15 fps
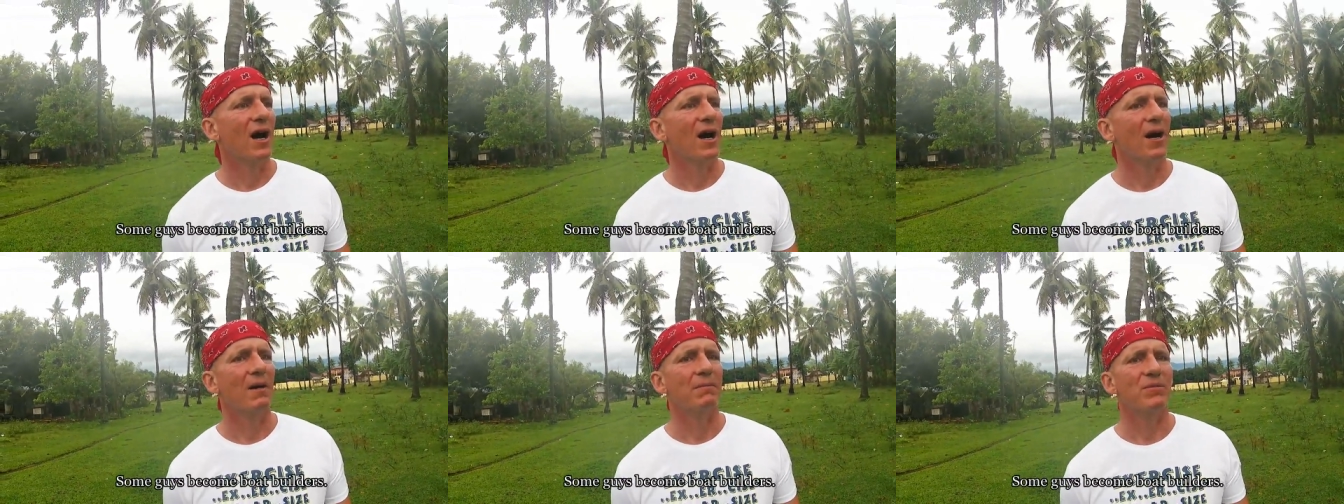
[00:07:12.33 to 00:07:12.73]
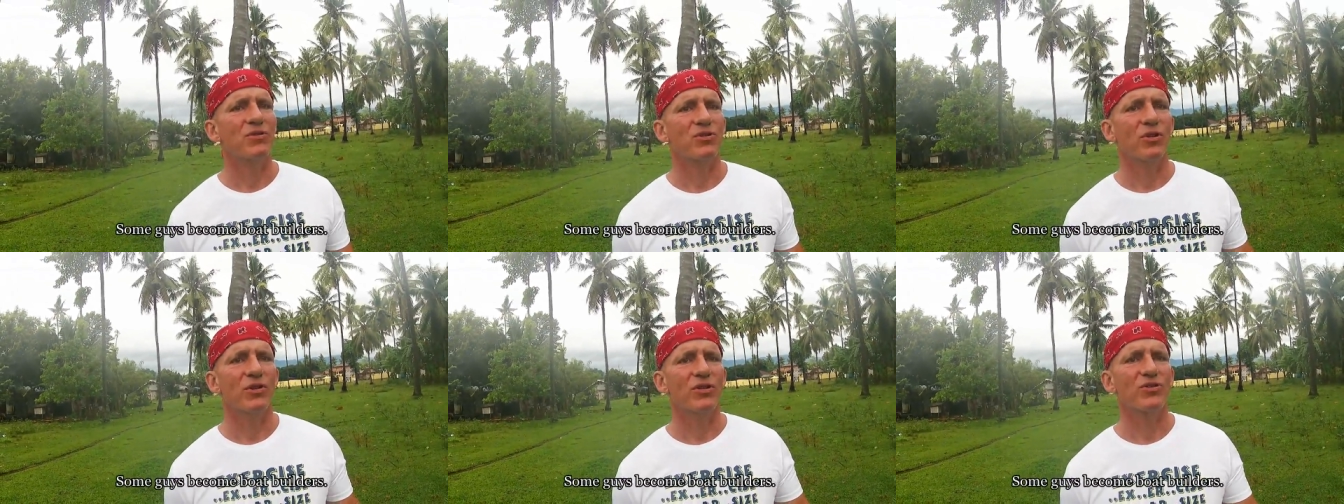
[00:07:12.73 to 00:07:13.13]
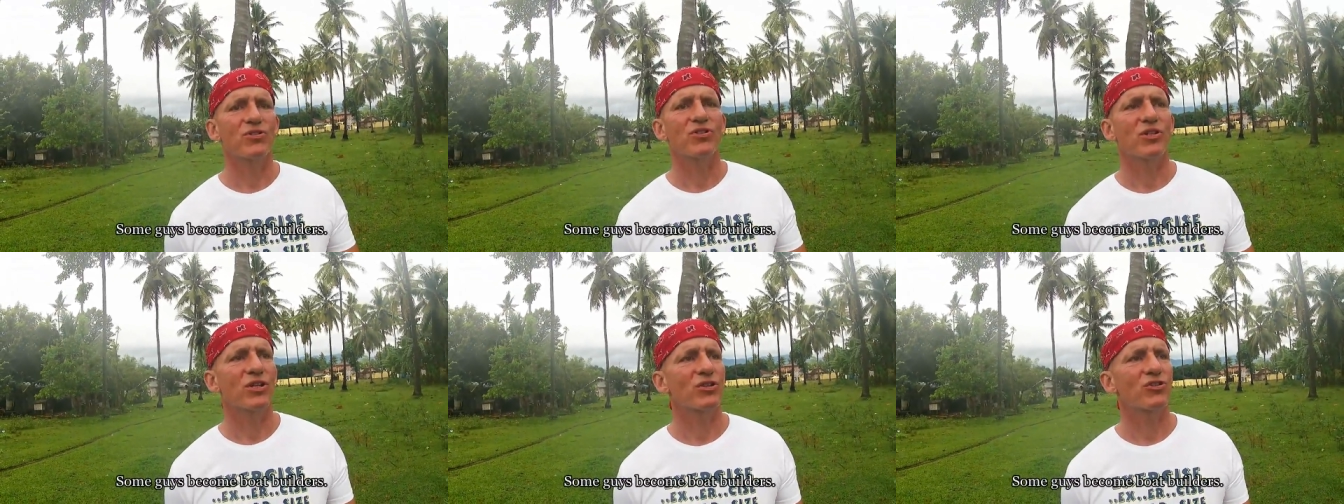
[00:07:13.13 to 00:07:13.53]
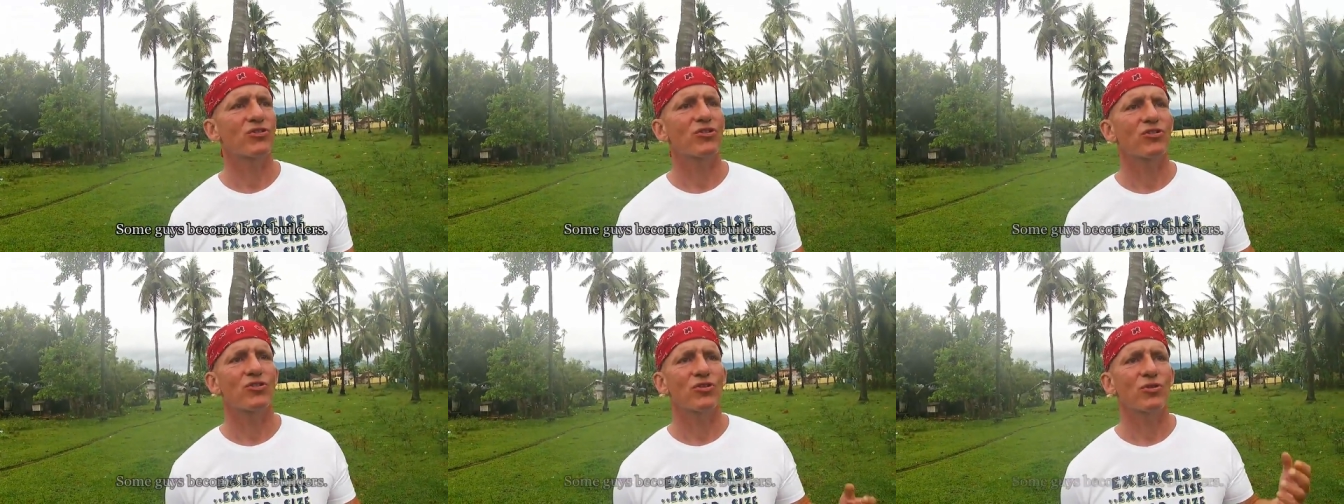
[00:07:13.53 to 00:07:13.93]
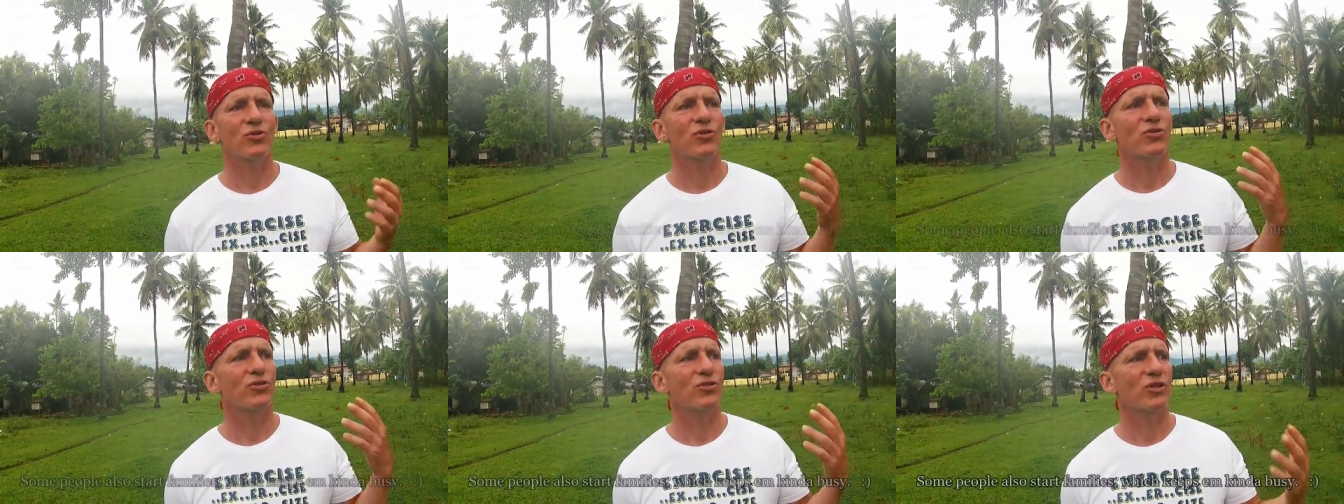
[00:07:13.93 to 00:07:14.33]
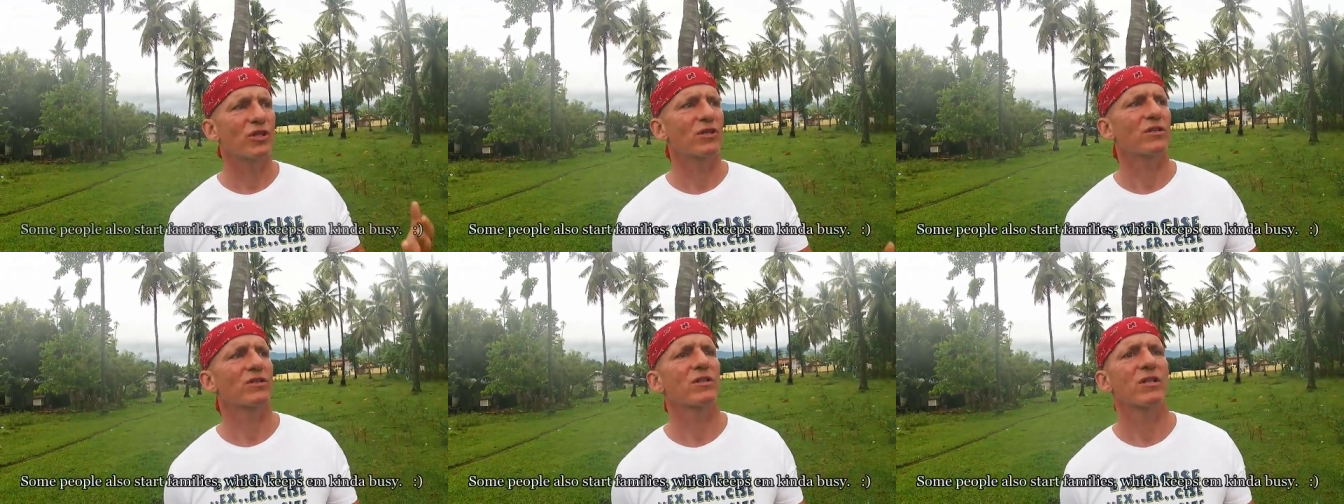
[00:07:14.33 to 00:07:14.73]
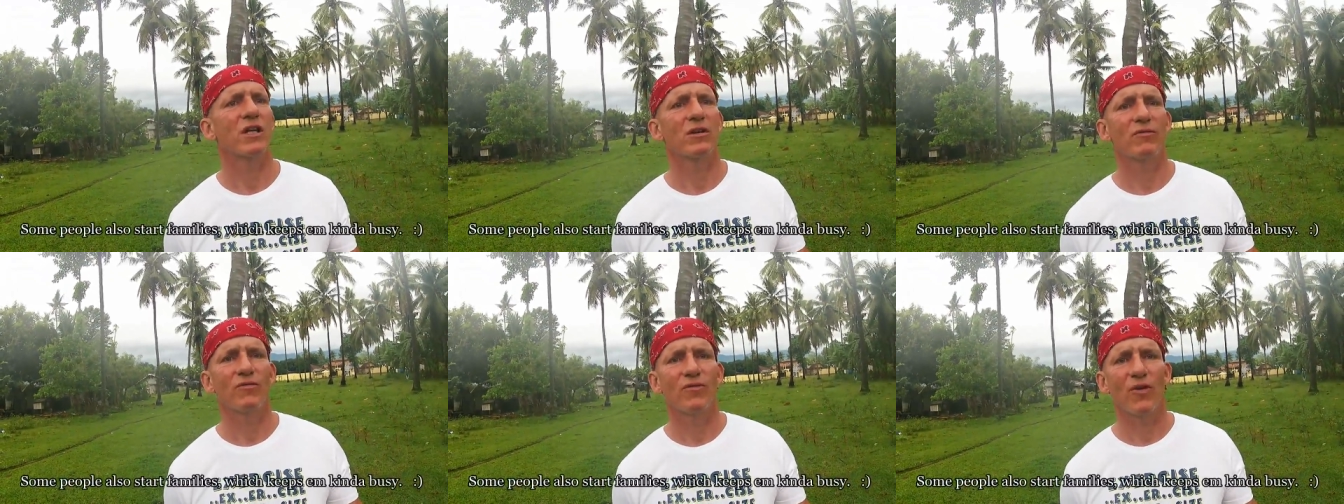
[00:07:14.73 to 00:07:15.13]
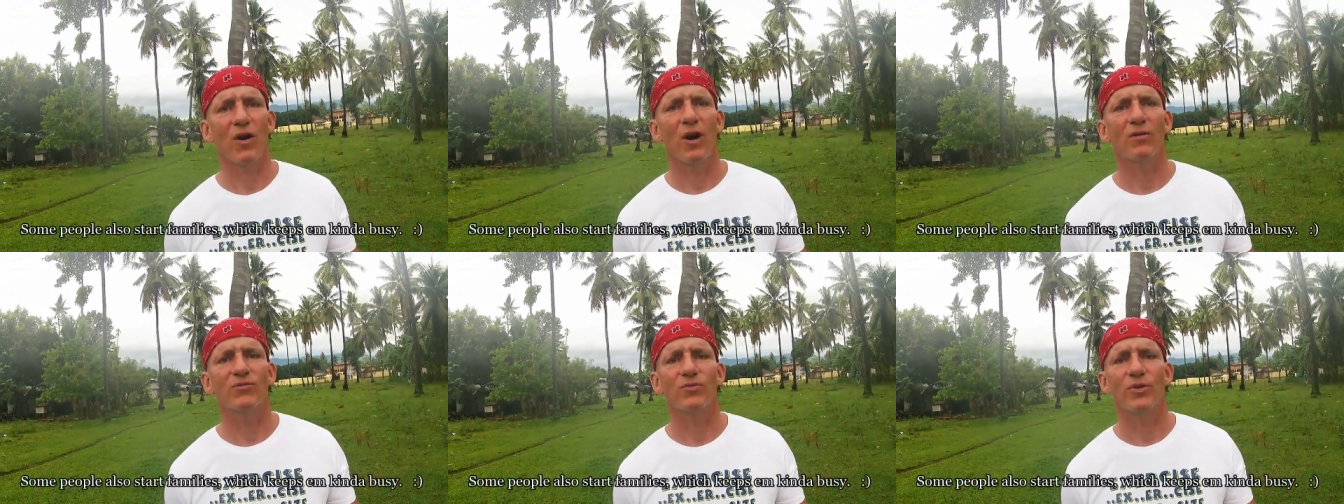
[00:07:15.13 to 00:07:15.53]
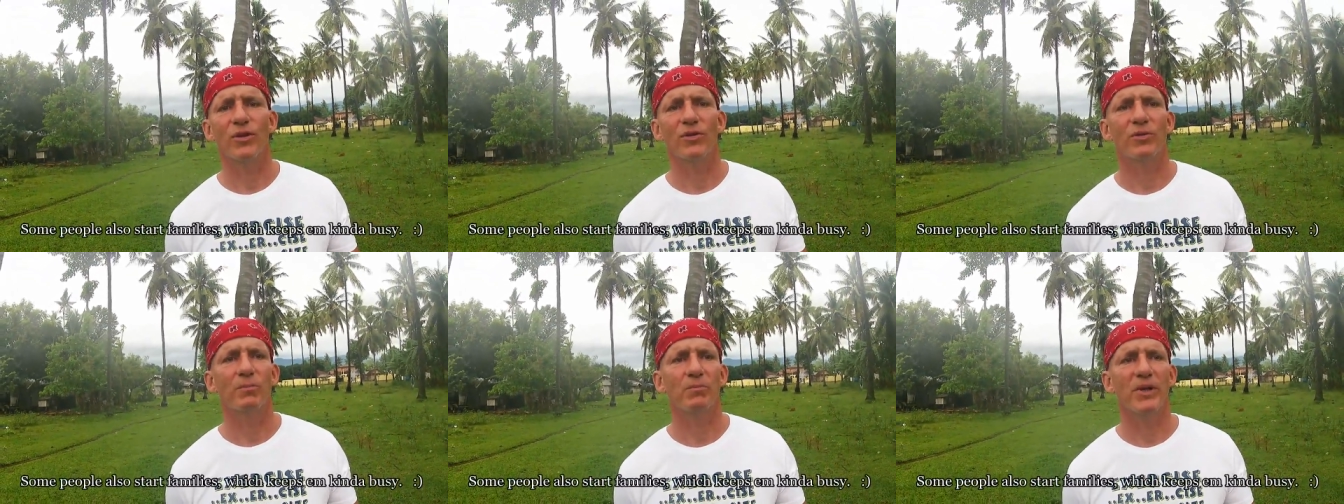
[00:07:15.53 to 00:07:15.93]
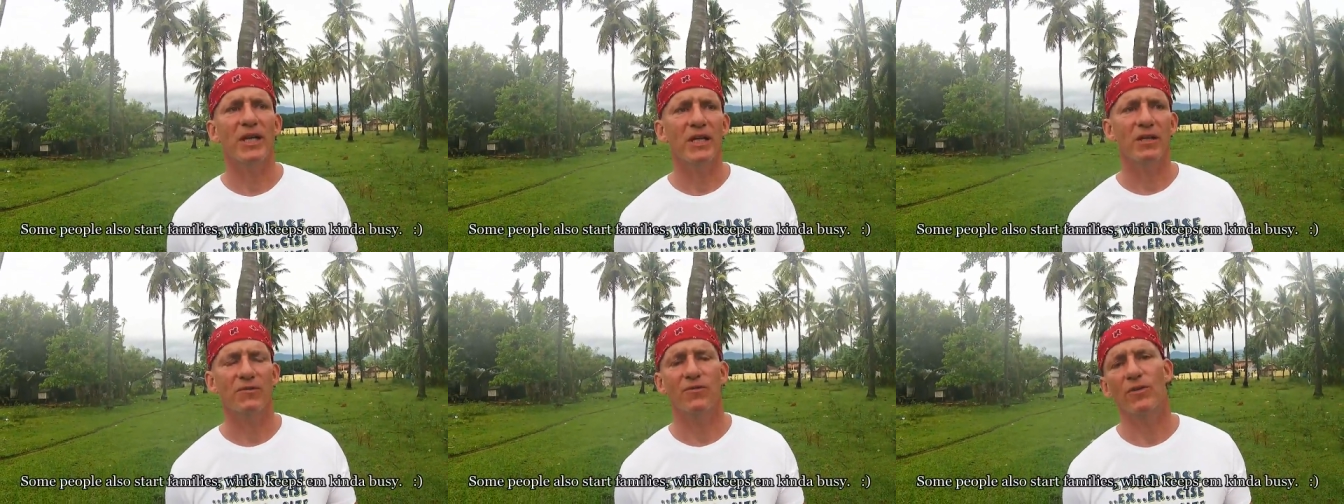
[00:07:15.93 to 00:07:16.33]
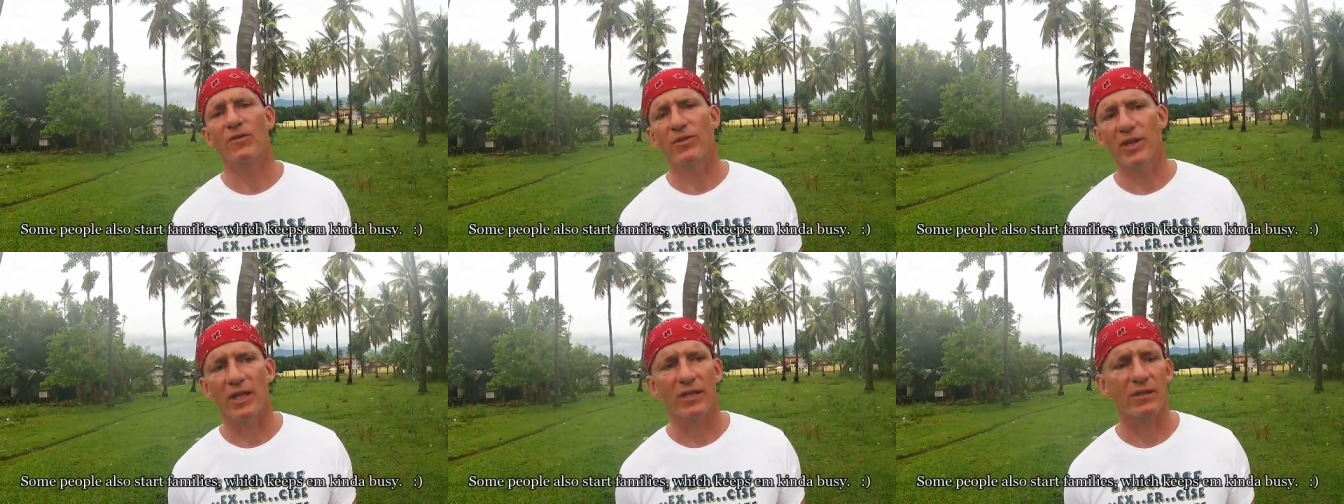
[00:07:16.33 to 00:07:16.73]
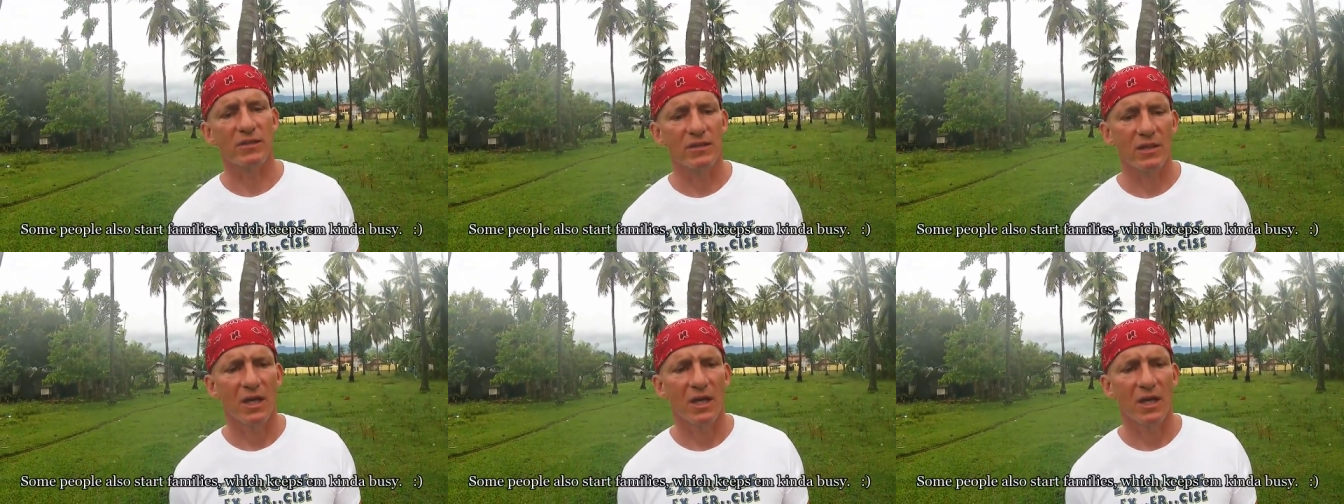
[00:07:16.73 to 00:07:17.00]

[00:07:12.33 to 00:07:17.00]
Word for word: Um, so there's things to do, there's things to get involved with, meaningful things.